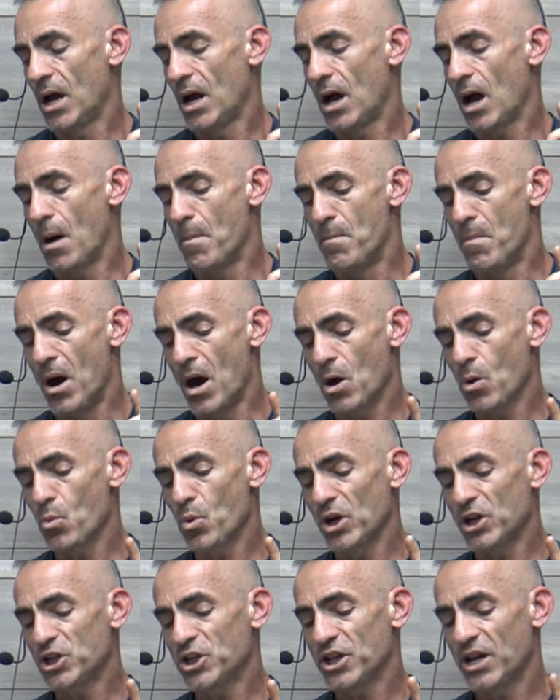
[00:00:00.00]
among
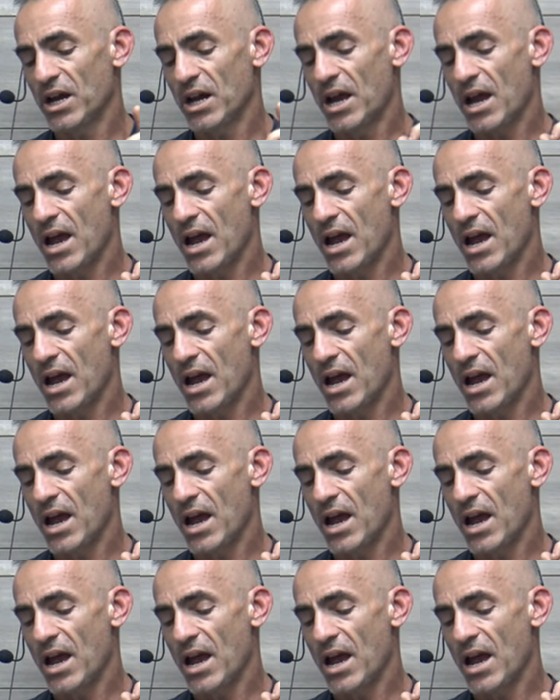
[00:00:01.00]
which